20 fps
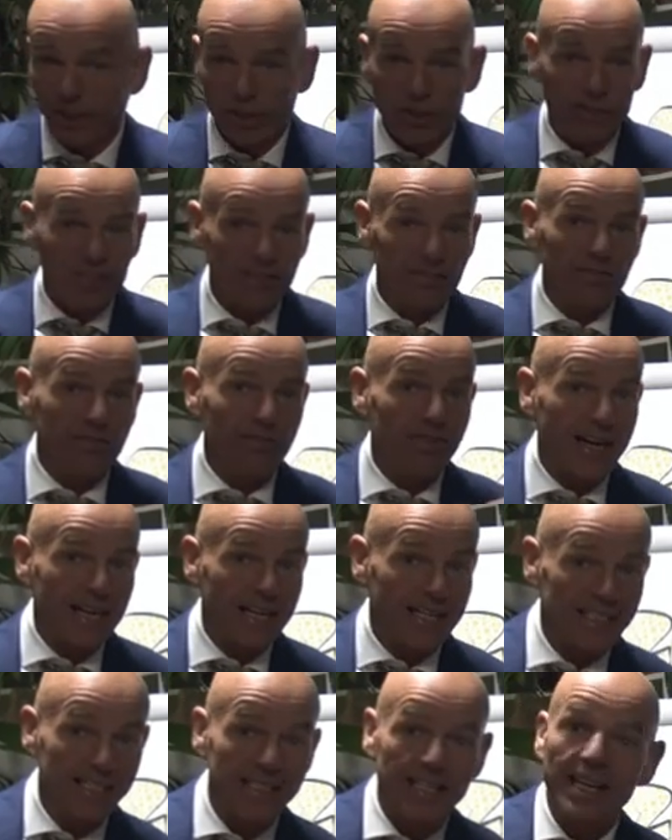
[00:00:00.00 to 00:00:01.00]
such as
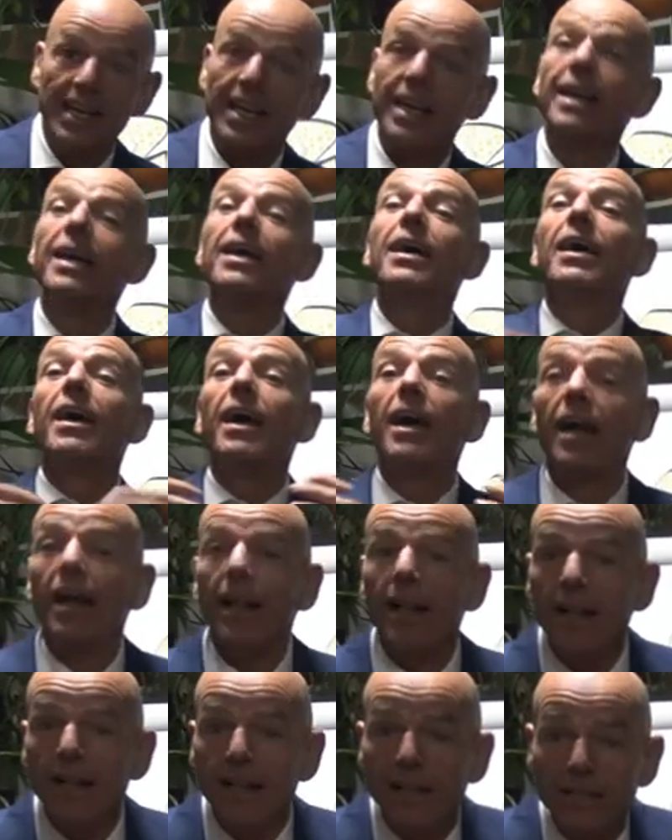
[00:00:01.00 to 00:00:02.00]
fasting,
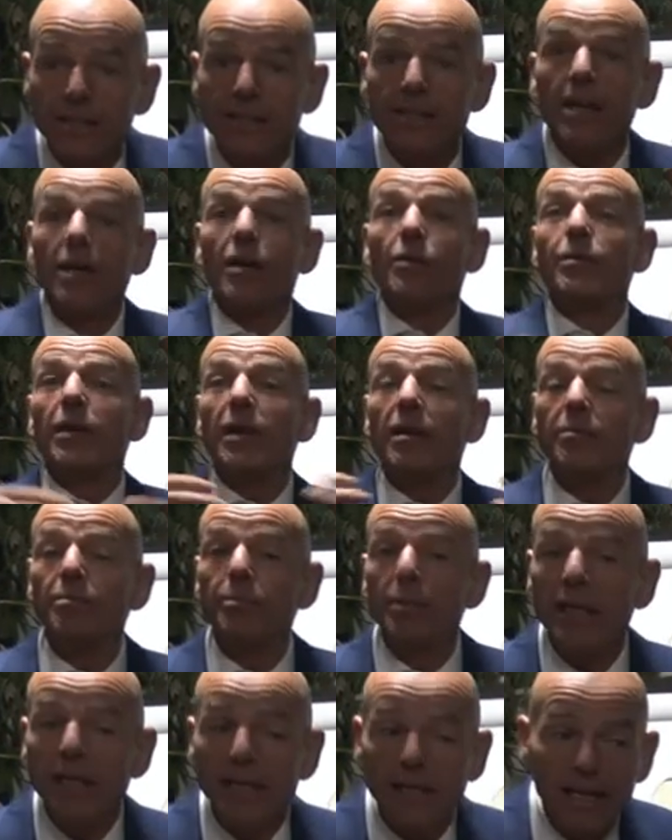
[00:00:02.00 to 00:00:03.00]
health,
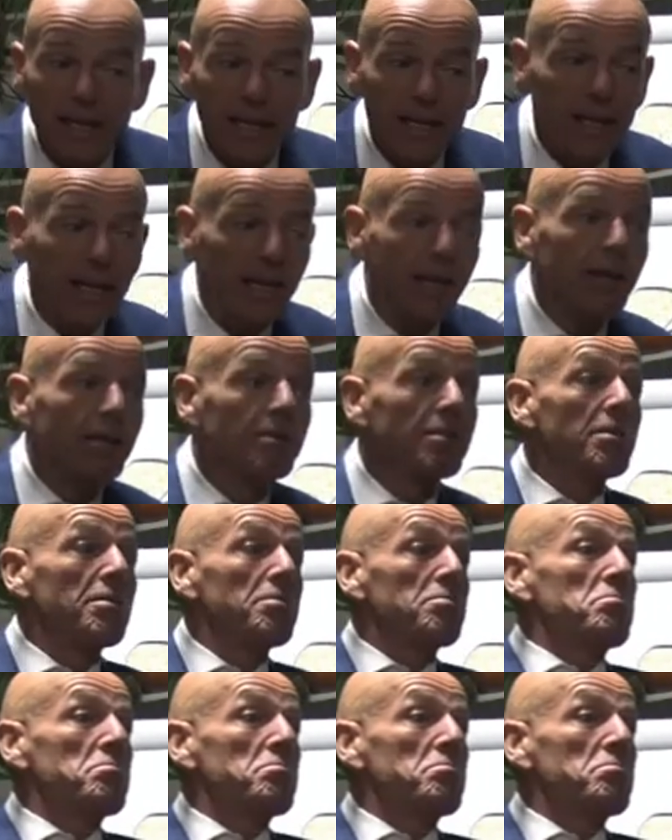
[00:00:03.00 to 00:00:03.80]
well-being,